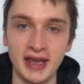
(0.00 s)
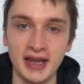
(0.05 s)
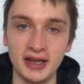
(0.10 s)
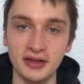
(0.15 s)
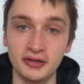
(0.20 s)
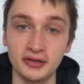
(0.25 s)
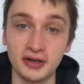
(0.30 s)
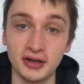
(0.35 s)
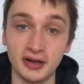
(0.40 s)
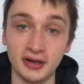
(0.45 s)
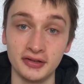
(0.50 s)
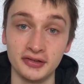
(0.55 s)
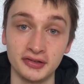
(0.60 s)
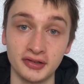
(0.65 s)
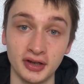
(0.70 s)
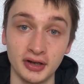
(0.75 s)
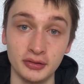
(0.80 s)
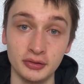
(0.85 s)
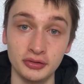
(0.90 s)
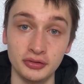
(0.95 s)
Hey there guys,
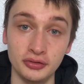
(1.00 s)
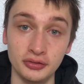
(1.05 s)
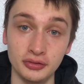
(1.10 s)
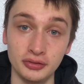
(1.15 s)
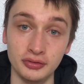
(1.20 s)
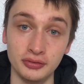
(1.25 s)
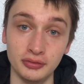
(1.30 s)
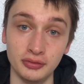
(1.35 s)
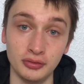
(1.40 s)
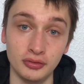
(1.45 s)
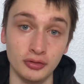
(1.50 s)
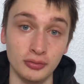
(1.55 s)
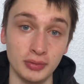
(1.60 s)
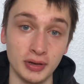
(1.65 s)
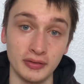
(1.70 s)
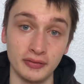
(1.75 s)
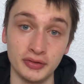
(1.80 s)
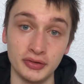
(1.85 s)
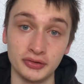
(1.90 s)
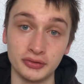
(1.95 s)
how you doing? Hope
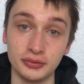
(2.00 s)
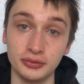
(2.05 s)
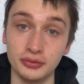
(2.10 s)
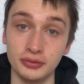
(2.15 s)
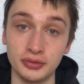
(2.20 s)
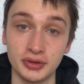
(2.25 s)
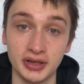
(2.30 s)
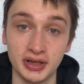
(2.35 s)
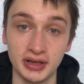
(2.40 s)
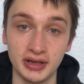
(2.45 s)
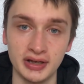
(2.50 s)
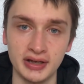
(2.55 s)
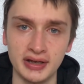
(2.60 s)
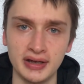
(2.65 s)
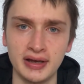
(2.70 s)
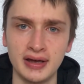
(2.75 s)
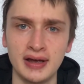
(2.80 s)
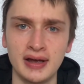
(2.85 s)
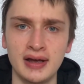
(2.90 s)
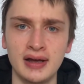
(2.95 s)
everything's going
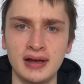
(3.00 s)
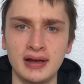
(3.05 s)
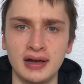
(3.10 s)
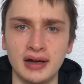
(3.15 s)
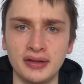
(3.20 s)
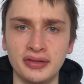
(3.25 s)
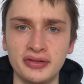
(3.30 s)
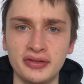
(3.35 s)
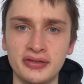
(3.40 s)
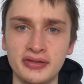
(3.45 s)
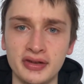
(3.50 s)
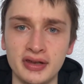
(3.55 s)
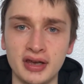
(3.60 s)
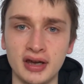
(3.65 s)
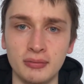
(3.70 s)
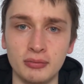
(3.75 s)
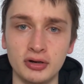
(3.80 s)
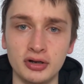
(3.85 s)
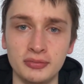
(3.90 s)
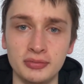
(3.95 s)
okay. And today
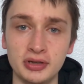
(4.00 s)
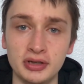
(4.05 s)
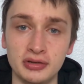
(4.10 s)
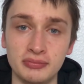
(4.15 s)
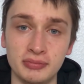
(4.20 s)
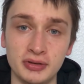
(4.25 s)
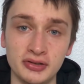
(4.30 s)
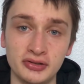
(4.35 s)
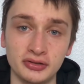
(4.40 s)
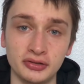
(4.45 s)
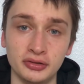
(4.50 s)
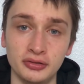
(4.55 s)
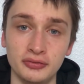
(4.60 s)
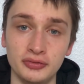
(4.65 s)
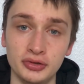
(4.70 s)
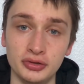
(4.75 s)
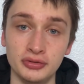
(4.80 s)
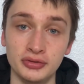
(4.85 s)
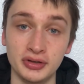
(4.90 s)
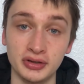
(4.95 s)
I'm going to be basically
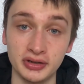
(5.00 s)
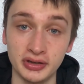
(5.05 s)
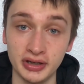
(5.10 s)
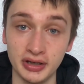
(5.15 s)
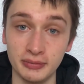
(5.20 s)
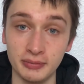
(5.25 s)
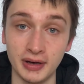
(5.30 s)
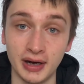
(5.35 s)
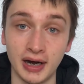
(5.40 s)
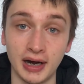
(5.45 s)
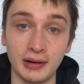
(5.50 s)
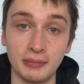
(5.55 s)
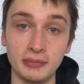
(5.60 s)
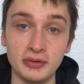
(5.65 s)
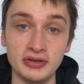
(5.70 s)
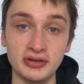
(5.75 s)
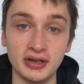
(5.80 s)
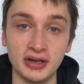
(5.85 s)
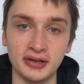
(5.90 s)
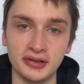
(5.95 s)
reviewing the game that
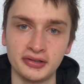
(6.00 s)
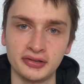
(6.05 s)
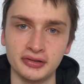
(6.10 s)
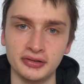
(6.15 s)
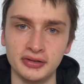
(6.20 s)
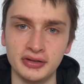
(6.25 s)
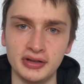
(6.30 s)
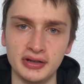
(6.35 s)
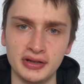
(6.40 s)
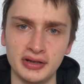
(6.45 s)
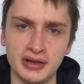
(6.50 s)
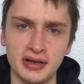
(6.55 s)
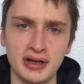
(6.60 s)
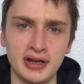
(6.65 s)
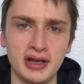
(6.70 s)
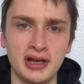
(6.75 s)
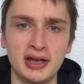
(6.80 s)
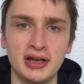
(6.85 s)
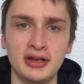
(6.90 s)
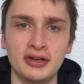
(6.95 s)
happened yesterday.
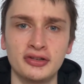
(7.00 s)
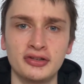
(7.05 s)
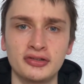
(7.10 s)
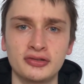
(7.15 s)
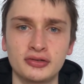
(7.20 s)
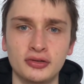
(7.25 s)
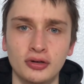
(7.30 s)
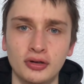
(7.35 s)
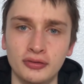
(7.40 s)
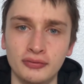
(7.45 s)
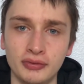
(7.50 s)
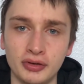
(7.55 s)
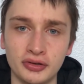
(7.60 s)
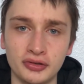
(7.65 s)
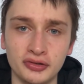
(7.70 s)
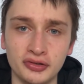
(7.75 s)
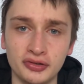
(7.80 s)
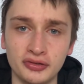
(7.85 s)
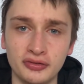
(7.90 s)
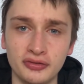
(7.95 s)
Scotland
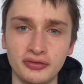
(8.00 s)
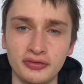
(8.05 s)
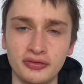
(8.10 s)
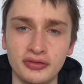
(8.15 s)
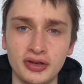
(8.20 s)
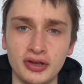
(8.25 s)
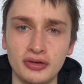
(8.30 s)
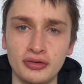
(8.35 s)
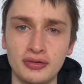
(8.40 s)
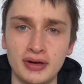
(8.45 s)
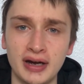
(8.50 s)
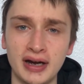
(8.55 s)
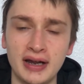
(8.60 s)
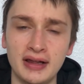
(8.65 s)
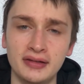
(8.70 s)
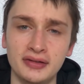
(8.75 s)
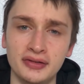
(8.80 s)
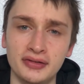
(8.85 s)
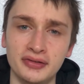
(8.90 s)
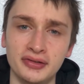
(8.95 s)
versus Faroe
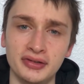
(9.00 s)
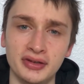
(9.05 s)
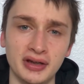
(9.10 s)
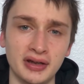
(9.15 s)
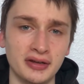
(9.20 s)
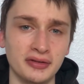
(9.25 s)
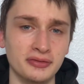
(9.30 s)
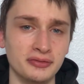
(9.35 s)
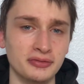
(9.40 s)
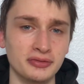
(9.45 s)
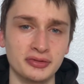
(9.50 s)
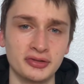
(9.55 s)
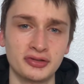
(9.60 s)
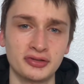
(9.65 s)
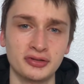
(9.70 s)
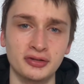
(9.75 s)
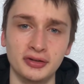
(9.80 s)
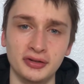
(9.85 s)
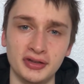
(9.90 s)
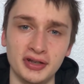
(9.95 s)
Islands, and
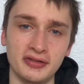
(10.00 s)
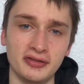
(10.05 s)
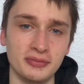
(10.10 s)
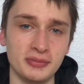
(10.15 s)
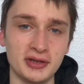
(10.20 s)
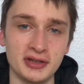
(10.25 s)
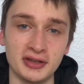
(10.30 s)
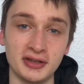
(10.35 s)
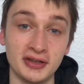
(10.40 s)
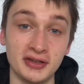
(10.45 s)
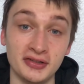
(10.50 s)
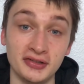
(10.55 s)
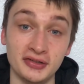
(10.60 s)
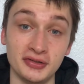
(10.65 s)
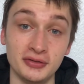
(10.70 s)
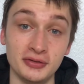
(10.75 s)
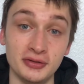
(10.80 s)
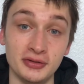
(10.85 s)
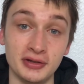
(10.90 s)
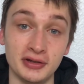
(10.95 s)
Scotland never make it easy,
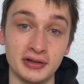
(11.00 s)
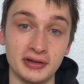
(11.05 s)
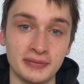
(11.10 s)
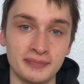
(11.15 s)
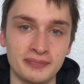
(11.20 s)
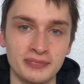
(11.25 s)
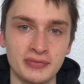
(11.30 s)
do they?